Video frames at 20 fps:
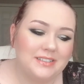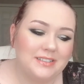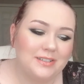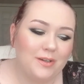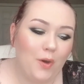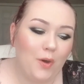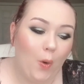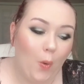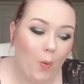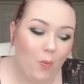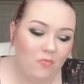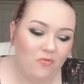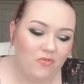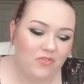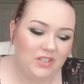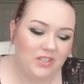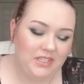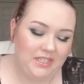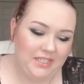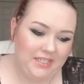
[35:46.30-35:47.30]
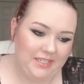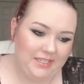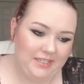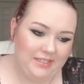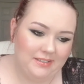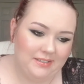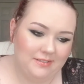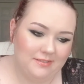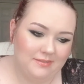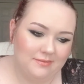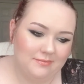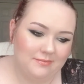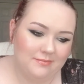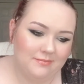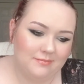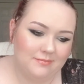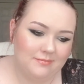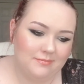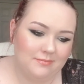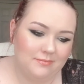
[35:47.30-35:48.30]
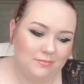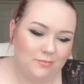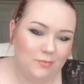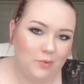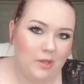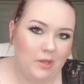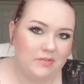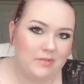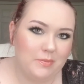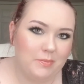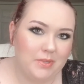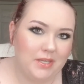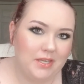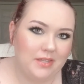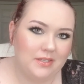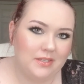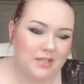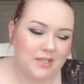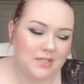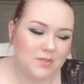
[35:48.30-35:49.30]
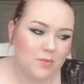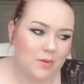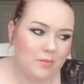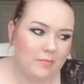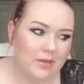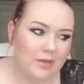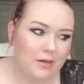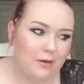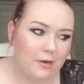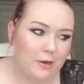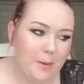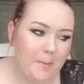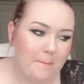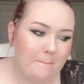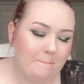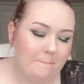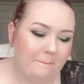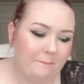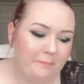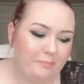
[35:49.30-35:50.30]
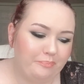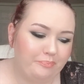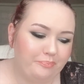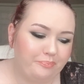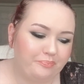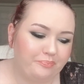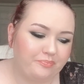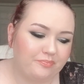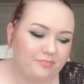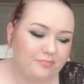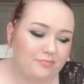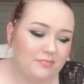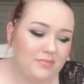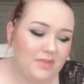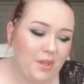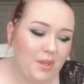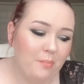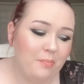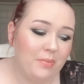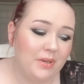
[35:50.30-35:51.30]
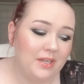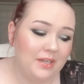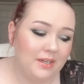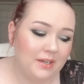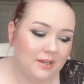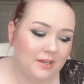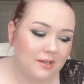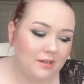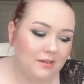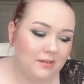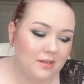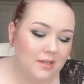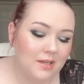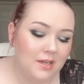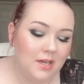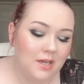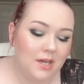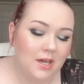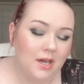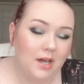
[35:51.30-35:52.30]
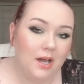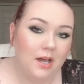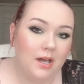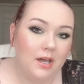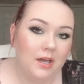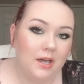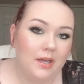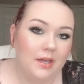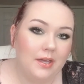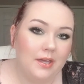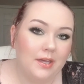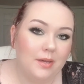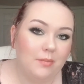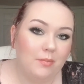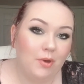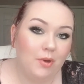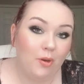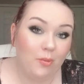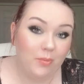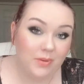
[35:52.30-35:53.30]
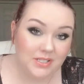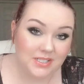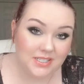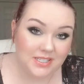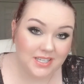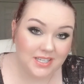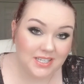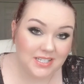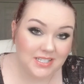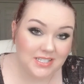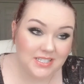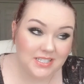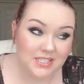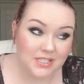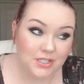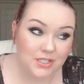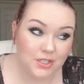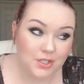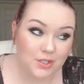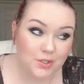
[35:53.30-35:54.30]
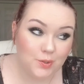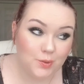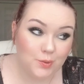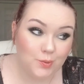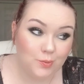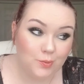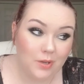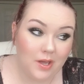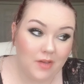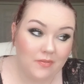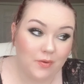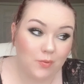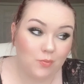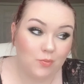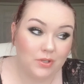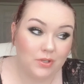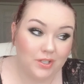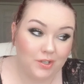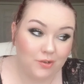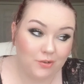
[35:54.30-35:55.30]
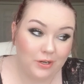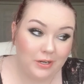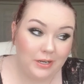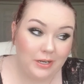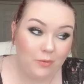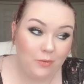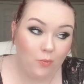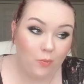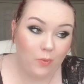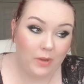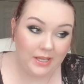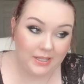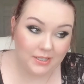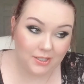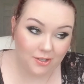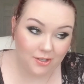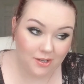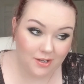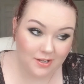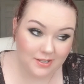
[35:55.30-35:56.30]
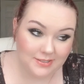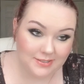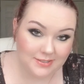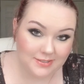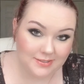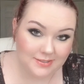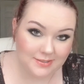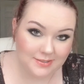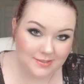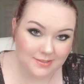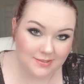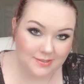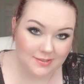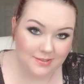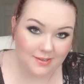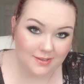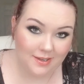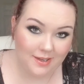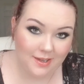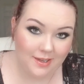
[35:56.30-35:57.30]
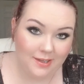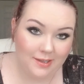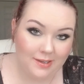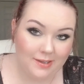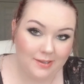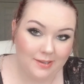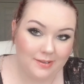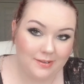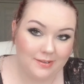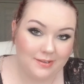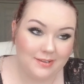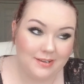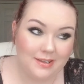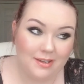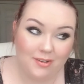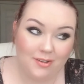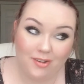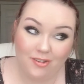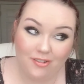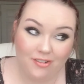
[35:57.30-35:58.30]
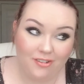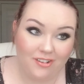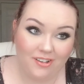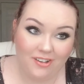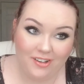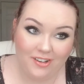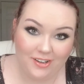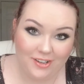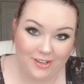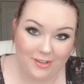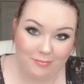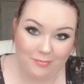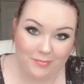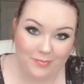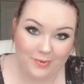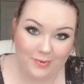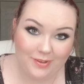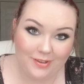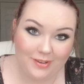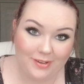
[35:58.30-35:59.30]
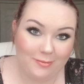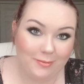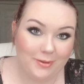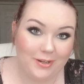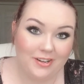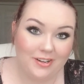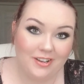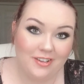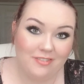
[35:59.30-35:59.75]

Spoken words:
hopefully we'll have to plan the next one better. But yeah, I am hoping to continue having really great weight loss. And now you're all caught up on where I've